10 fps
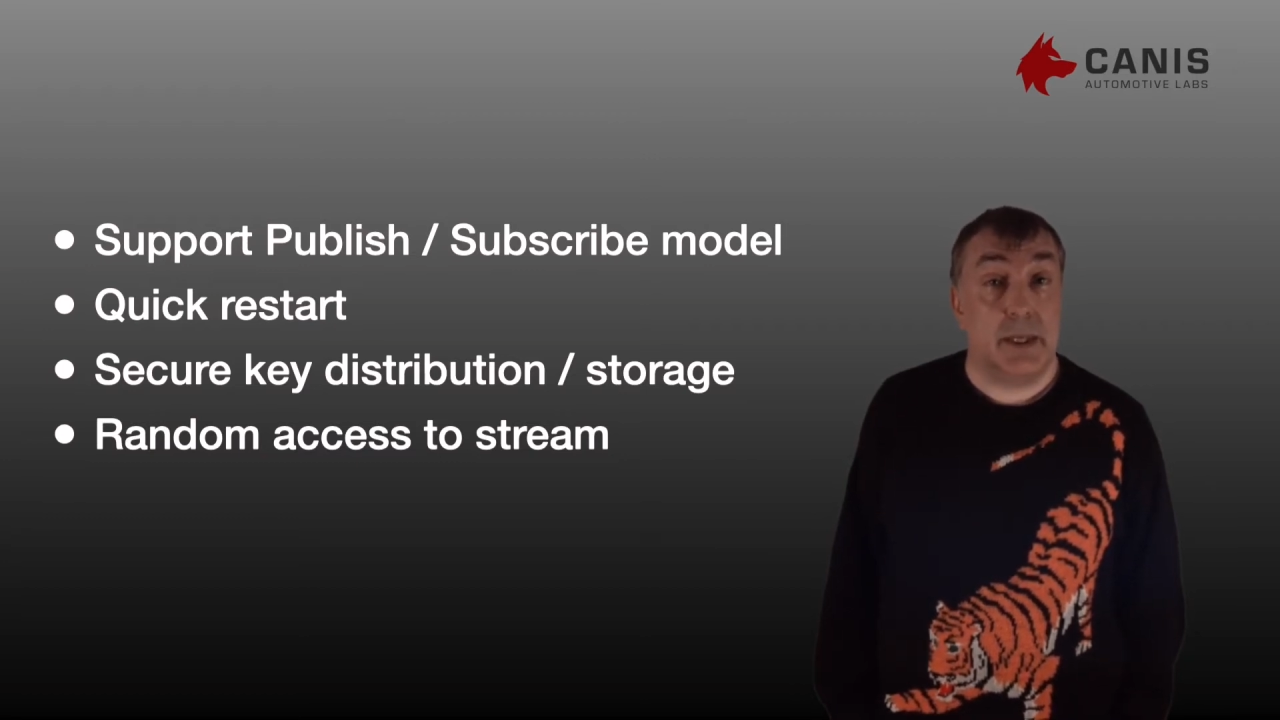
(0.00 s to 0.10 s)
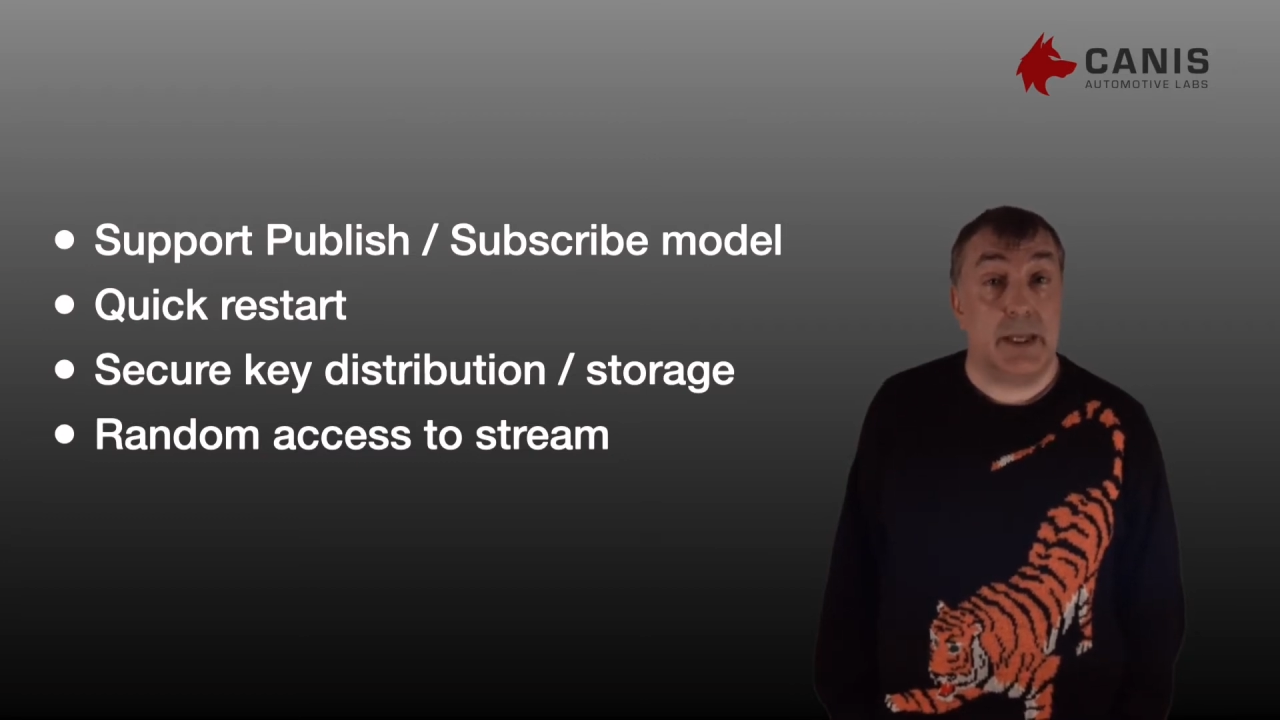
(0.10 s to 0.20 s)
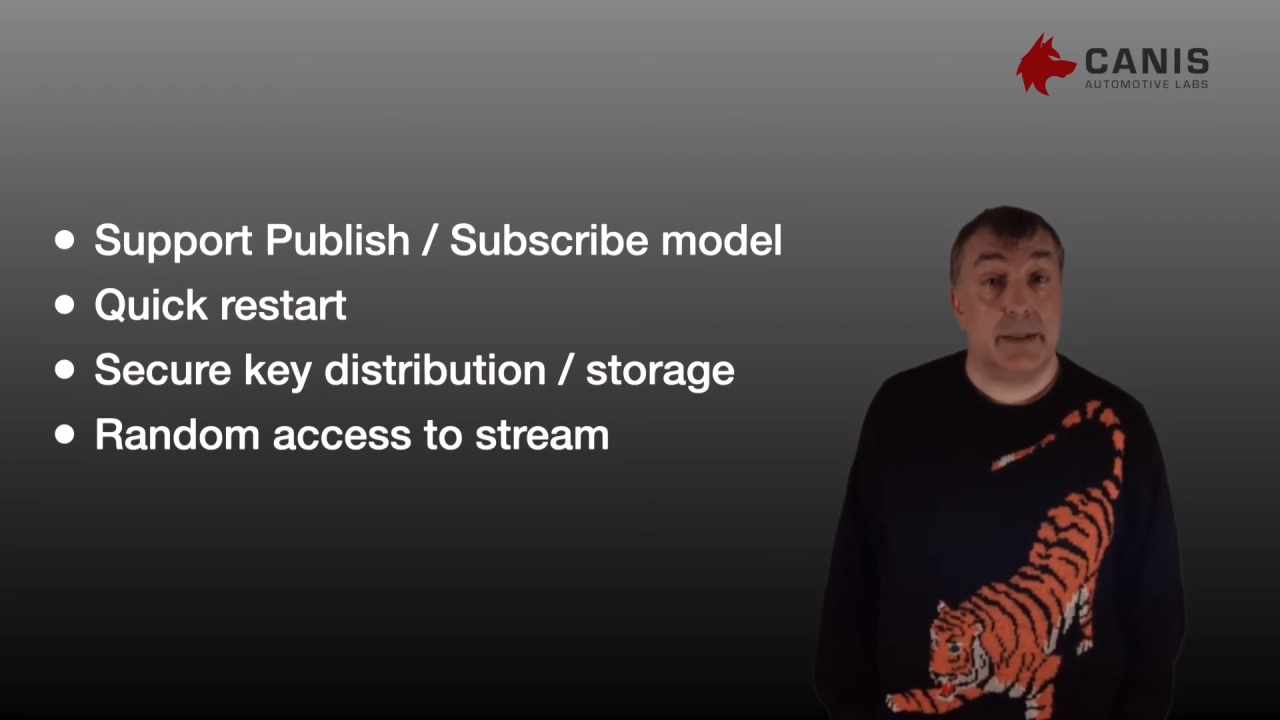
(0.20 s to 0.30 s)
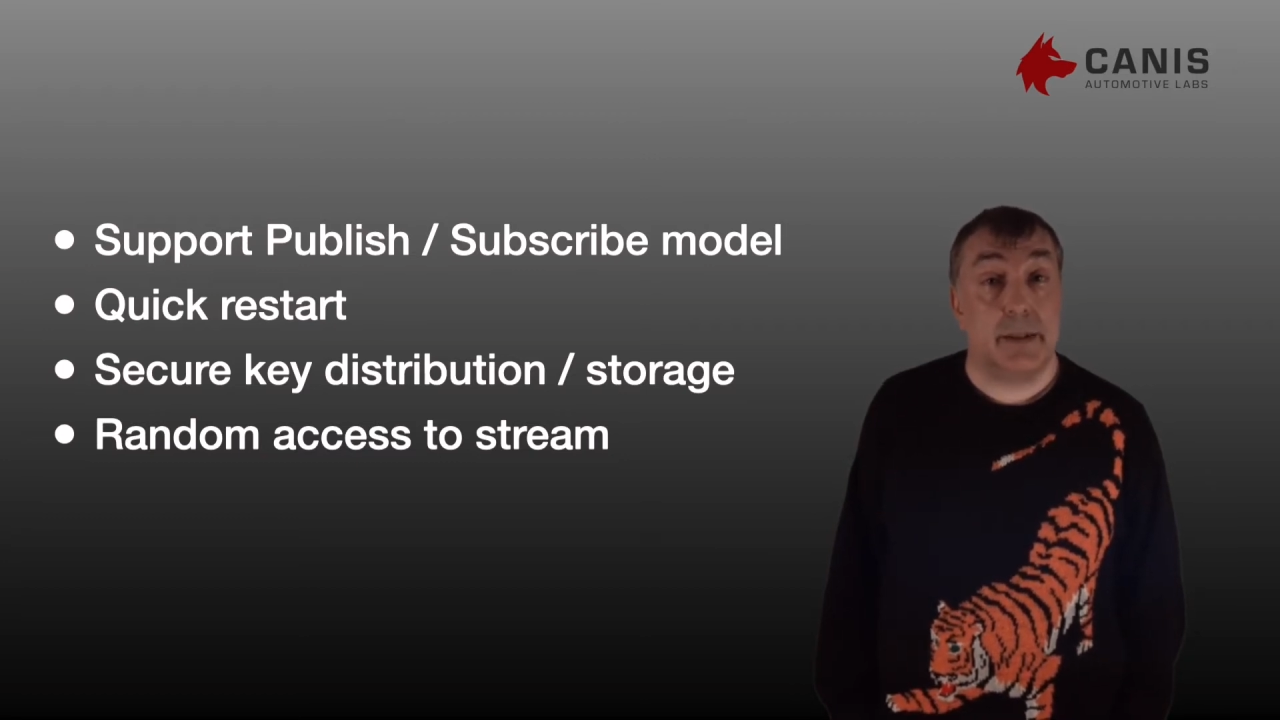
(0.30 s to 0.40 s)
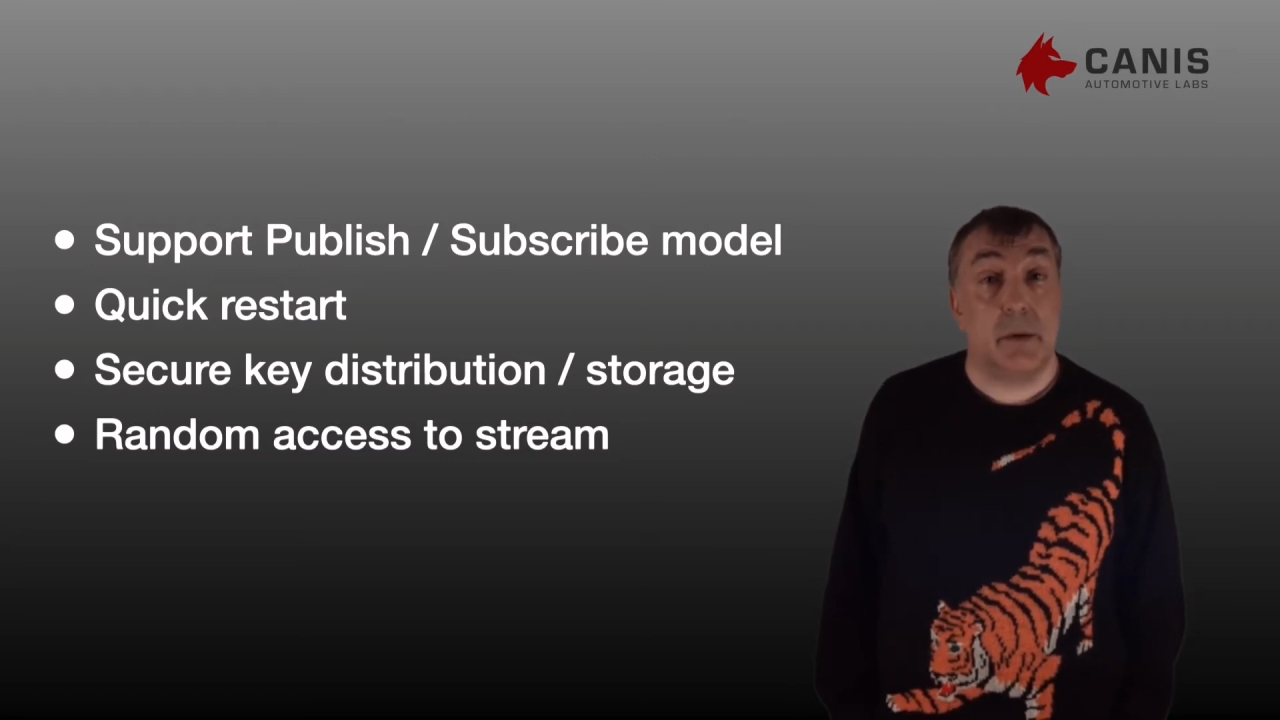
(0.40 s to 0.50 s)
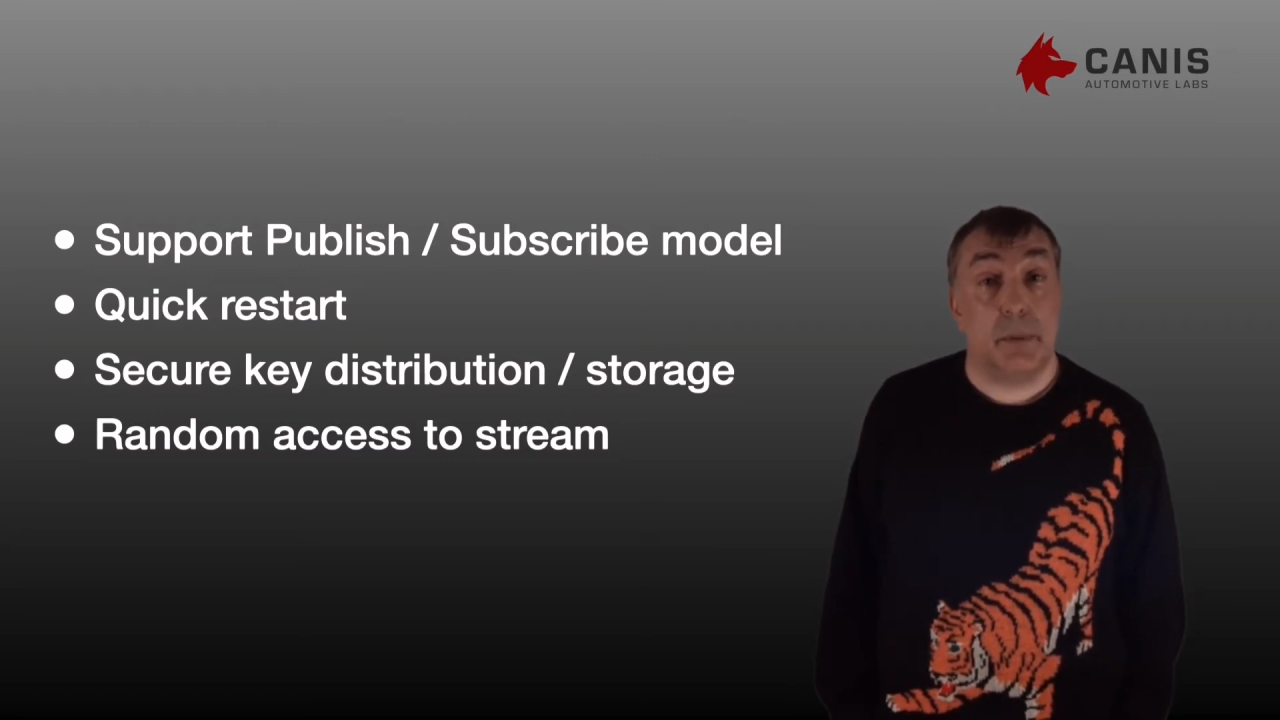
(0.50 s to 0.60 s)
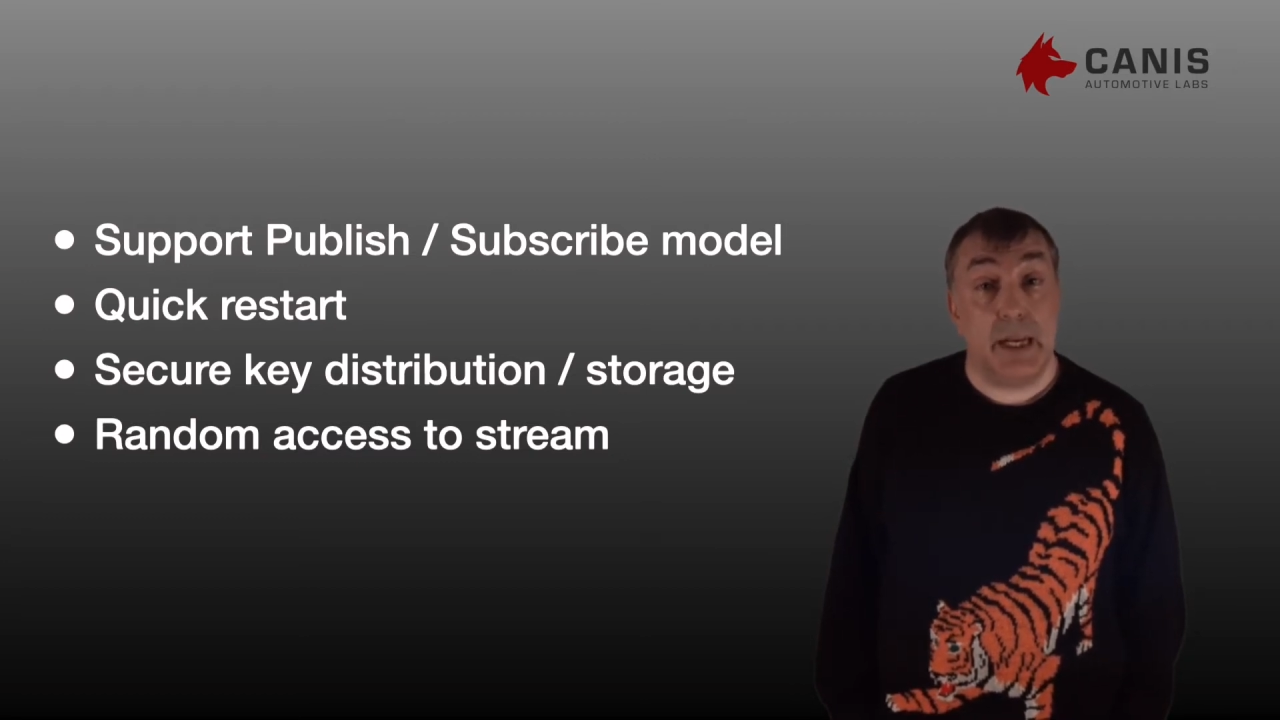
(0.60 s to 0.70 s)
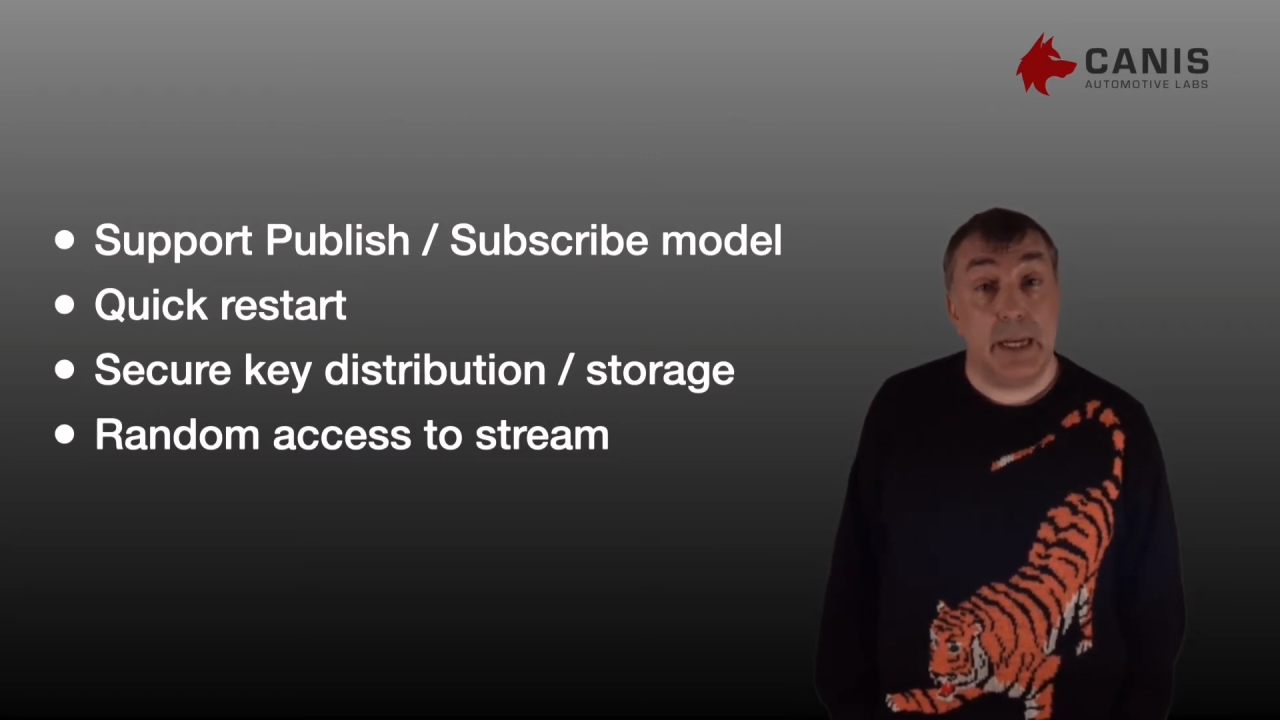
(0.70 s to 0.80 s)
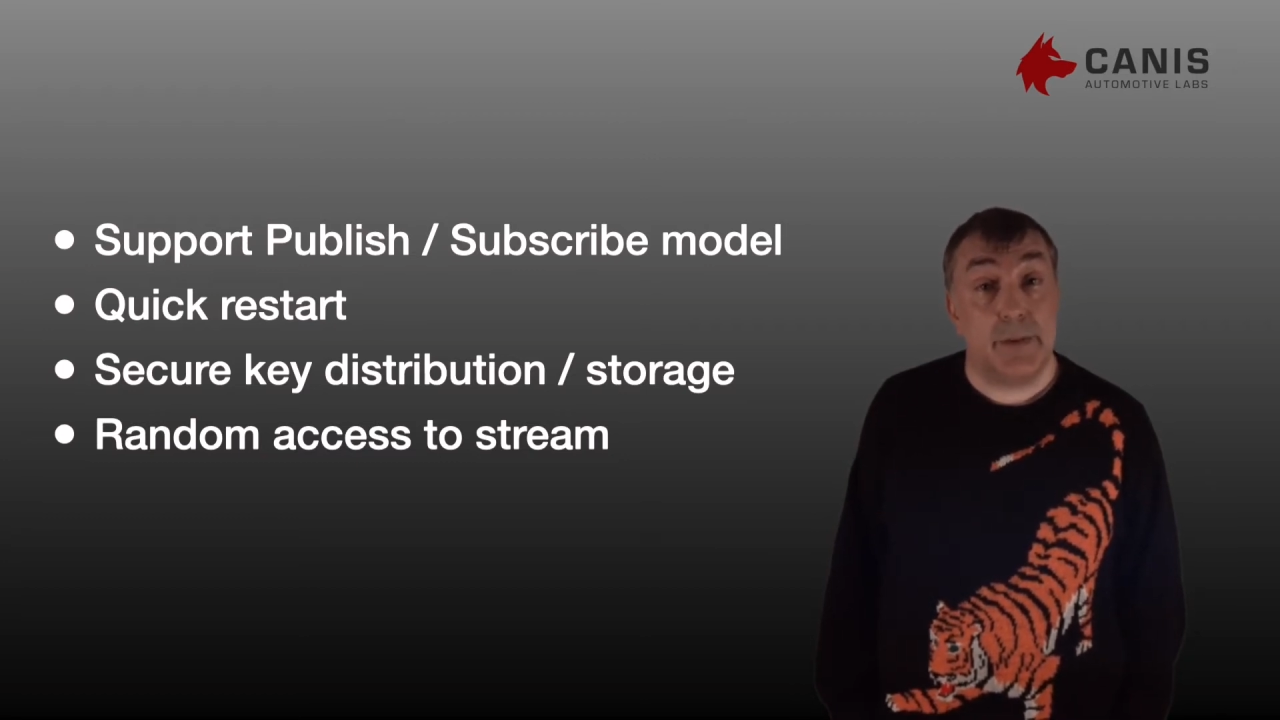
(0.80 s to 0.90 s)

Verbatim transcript: It's a completely